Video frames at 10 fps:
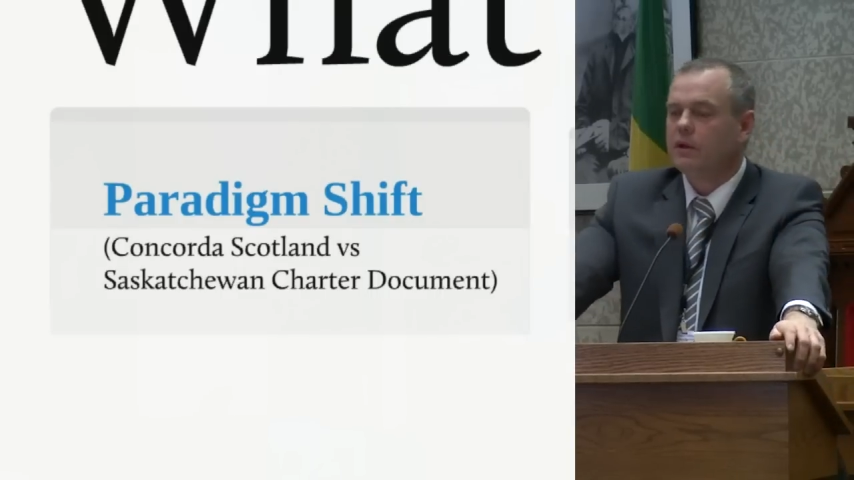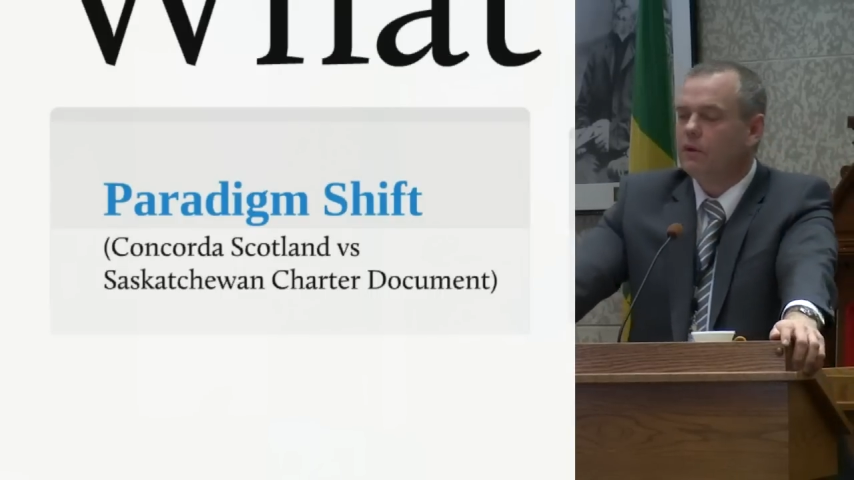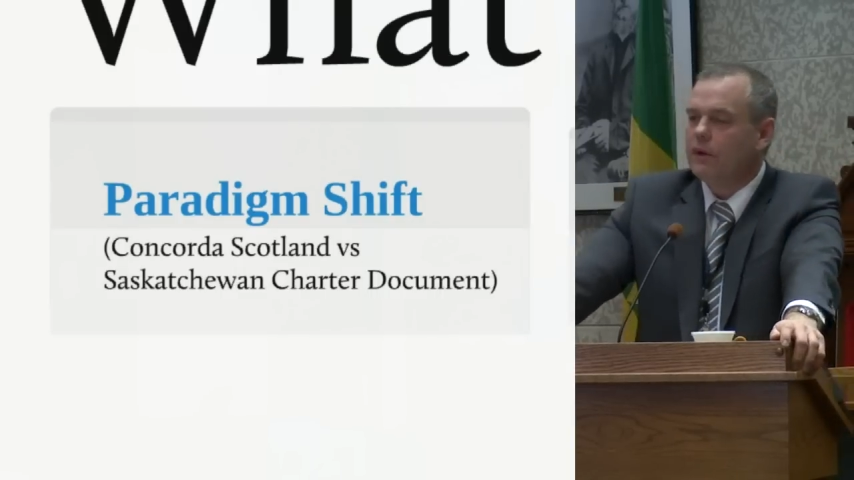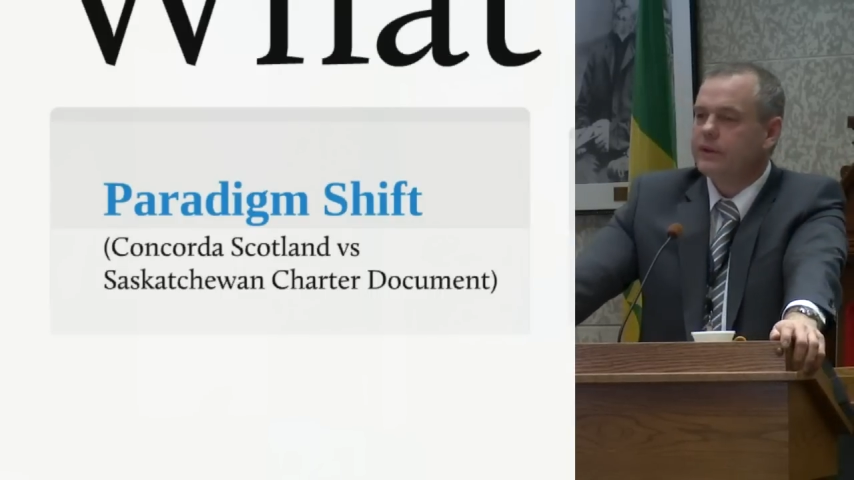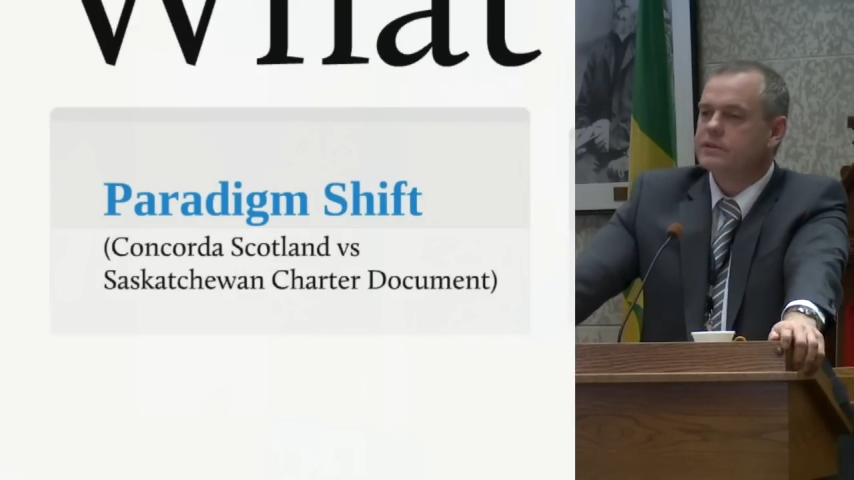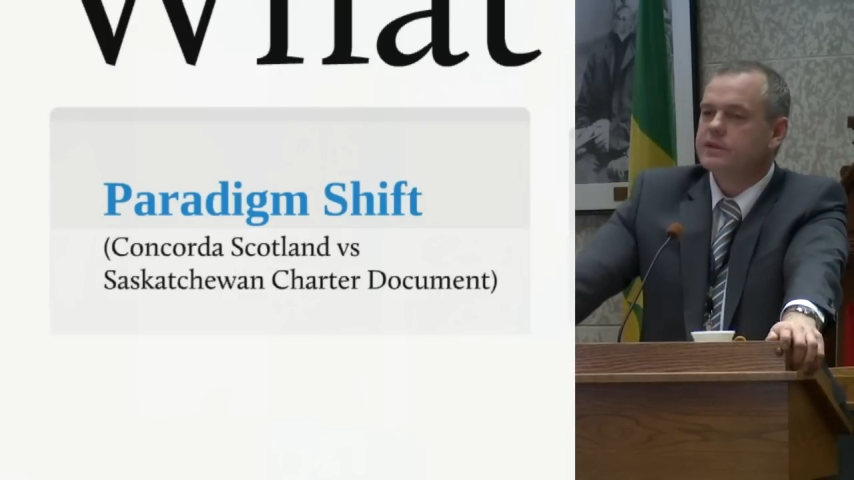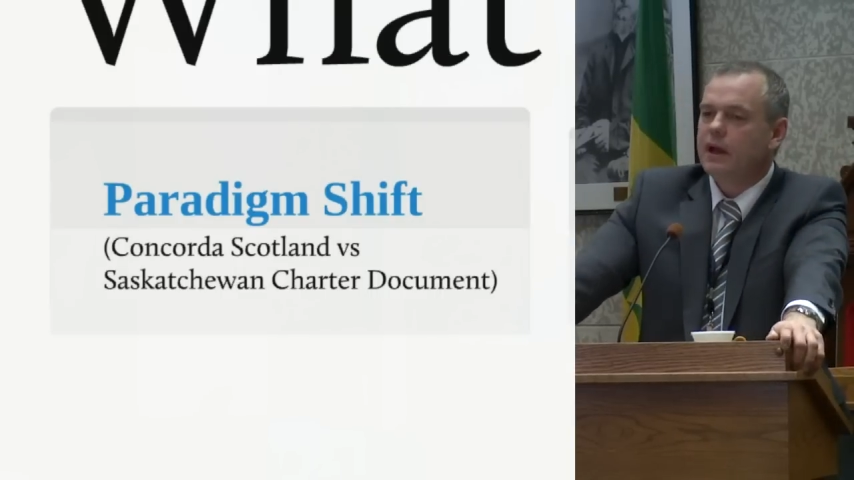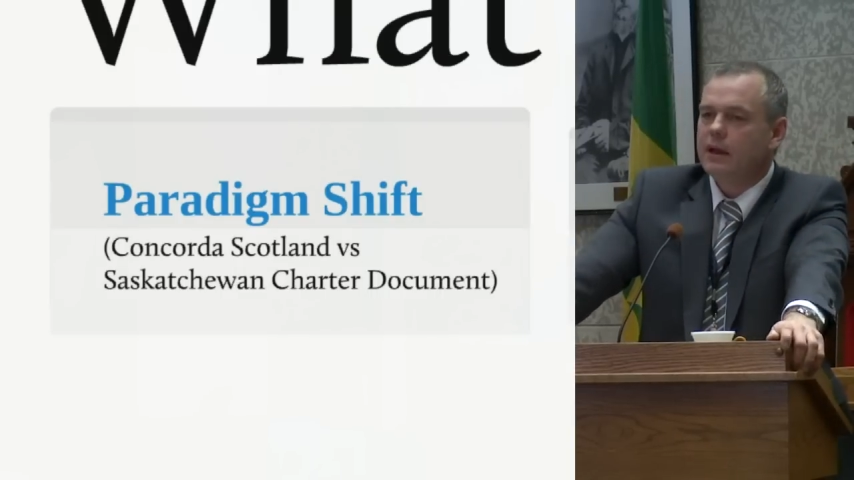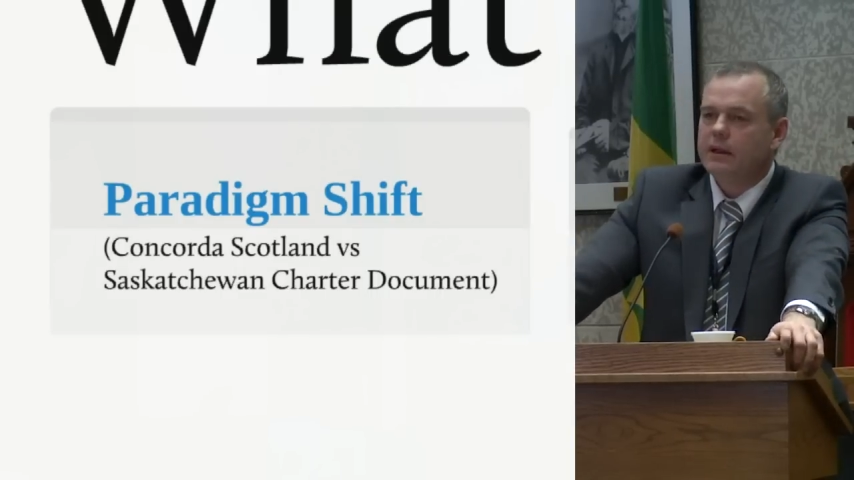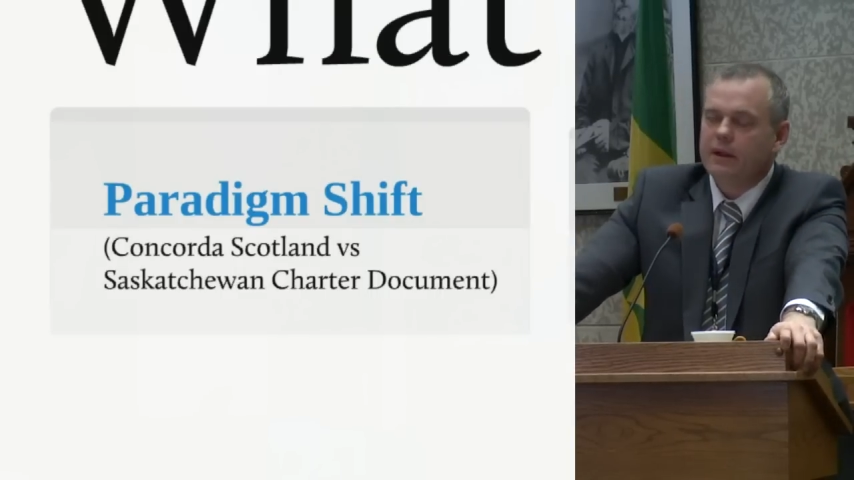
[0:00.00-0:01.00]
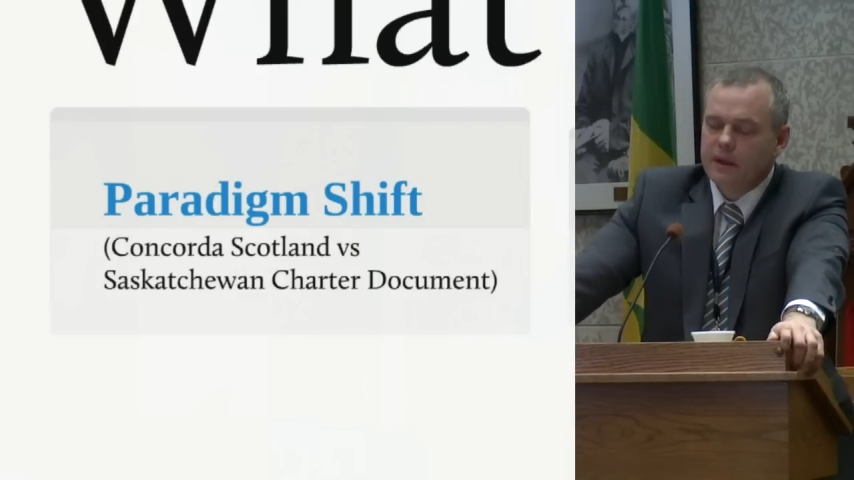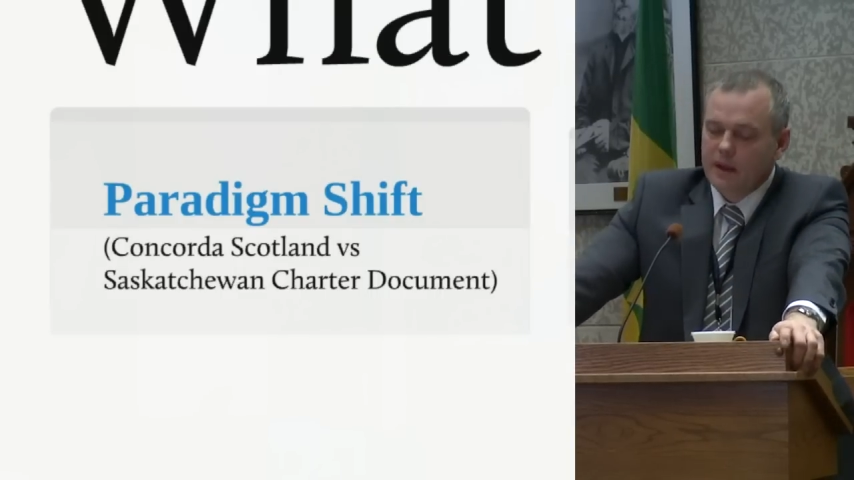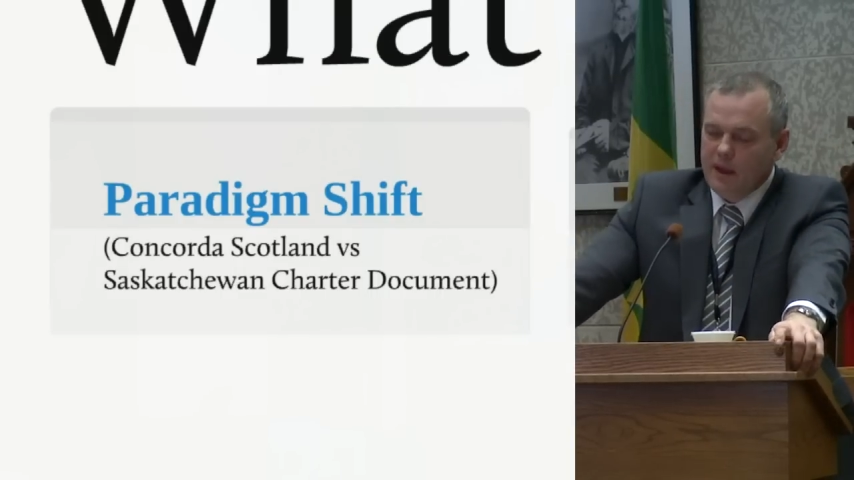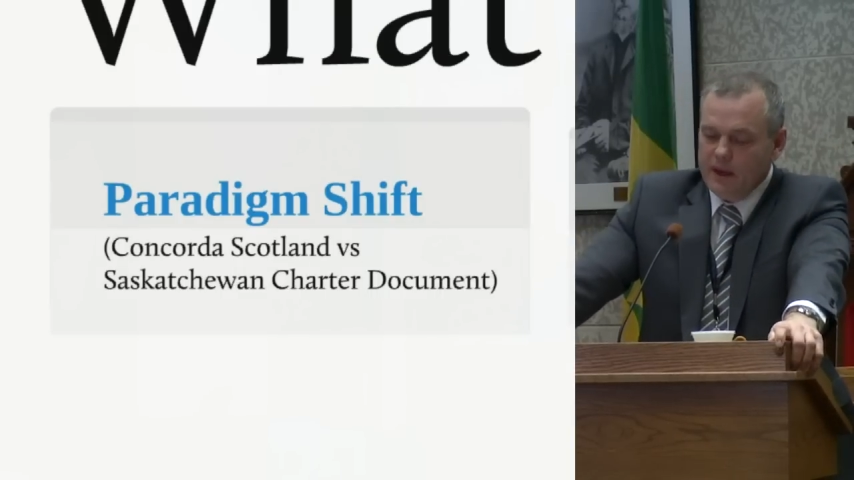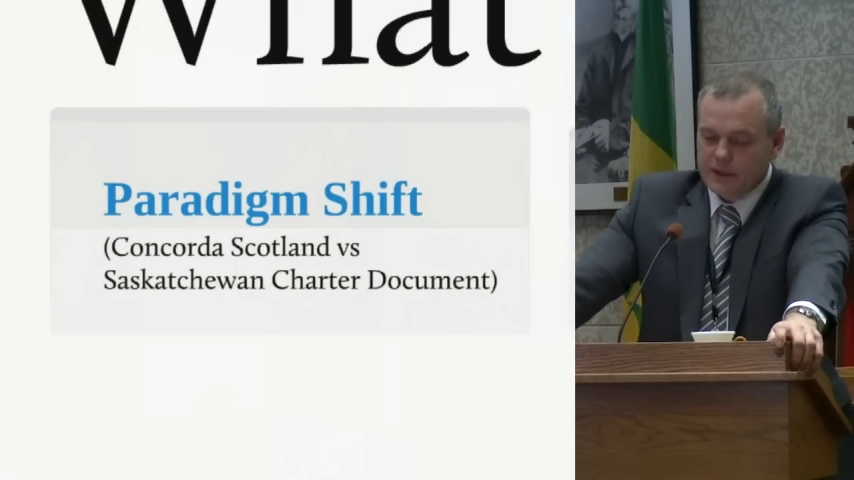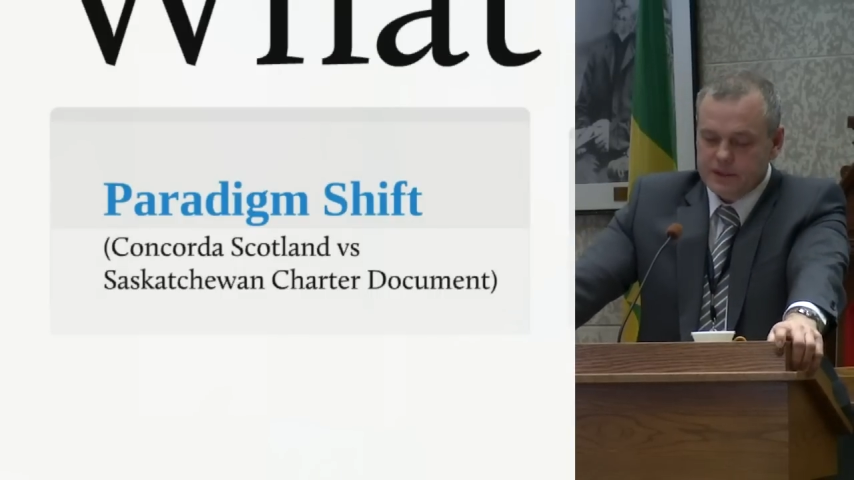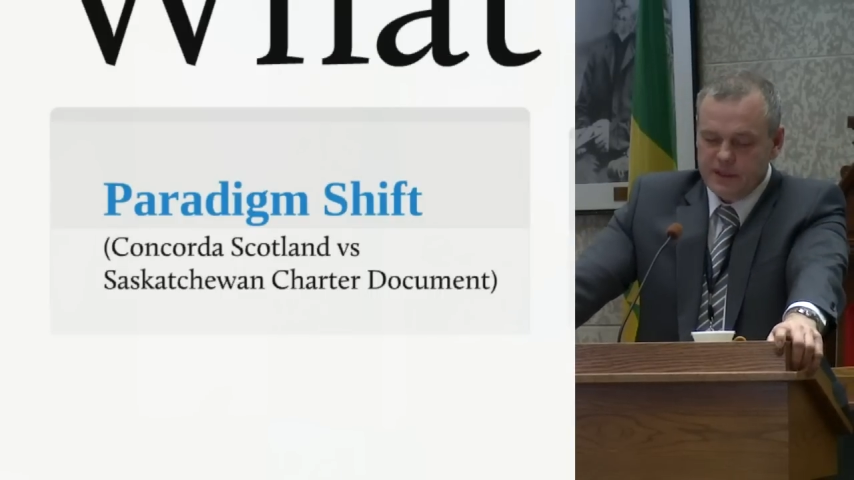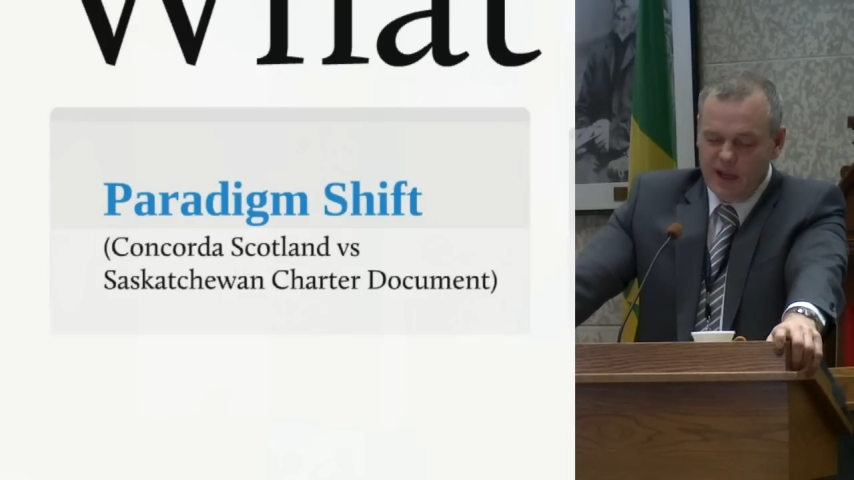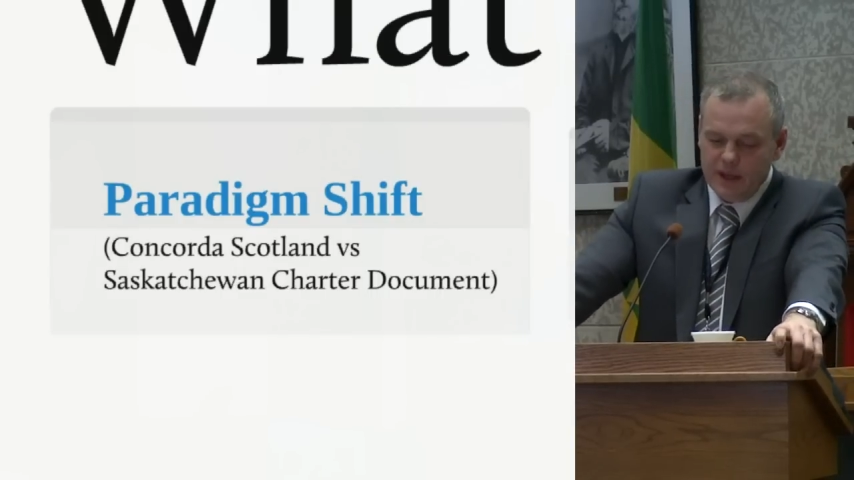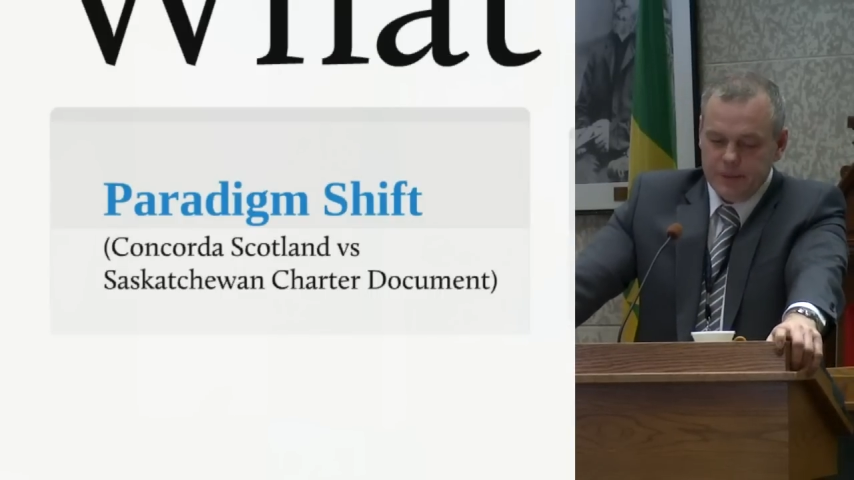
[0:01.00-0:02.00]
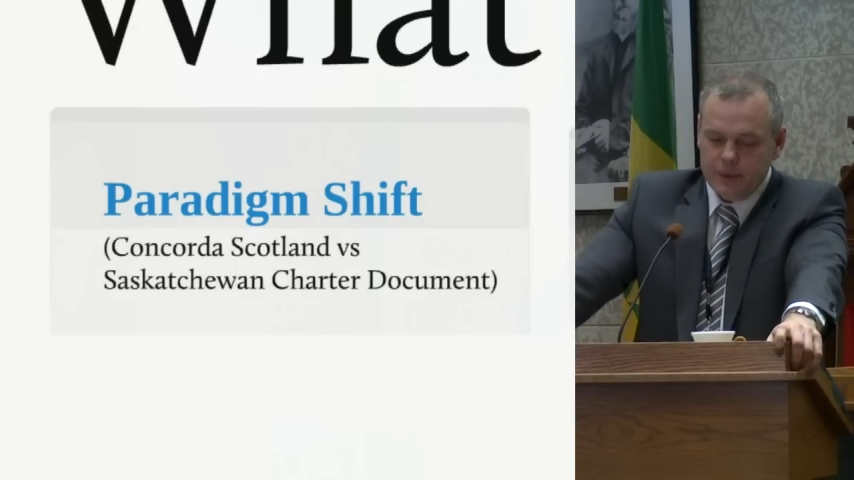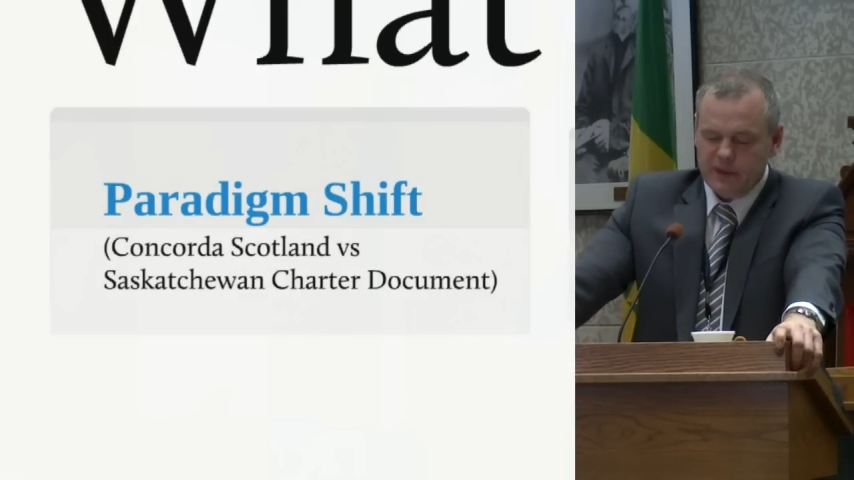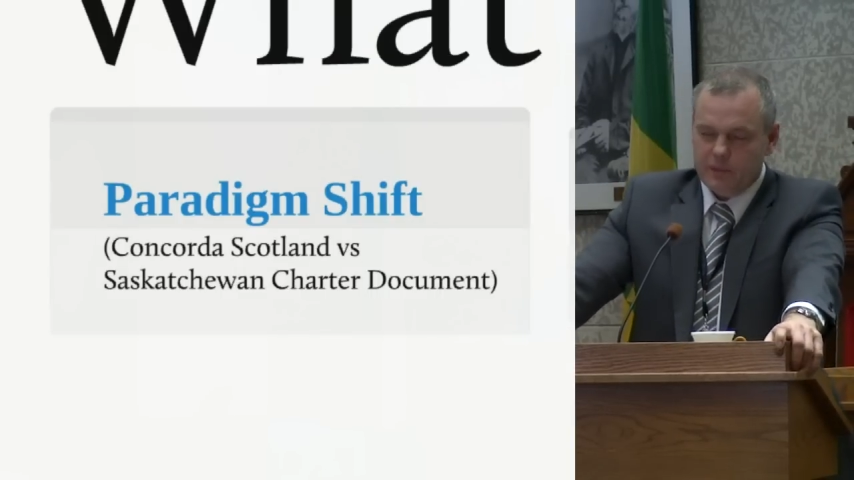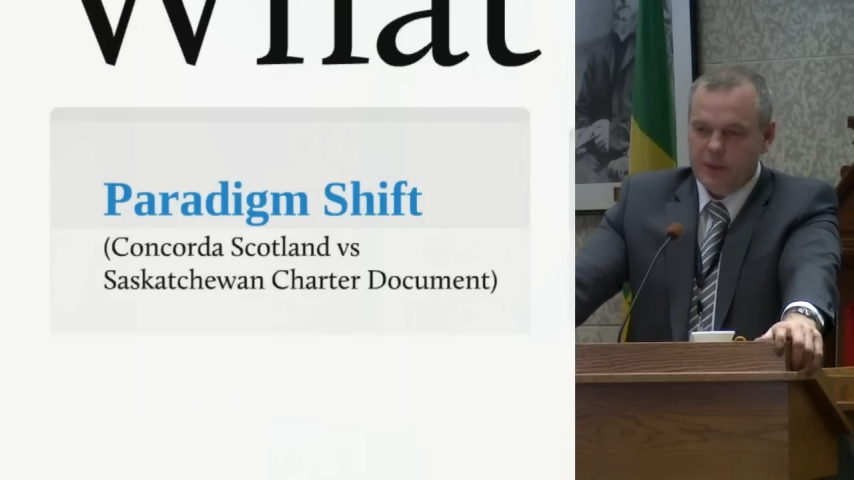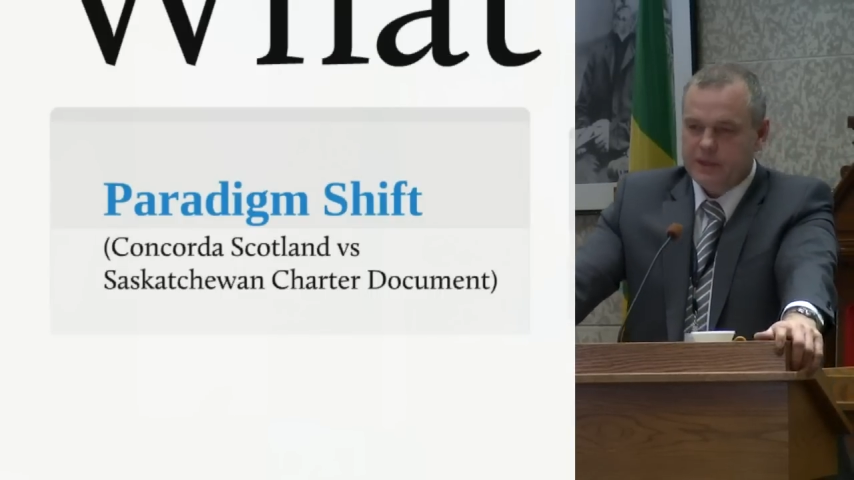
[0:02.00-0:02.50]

Concordat in Scotland. And it's a document that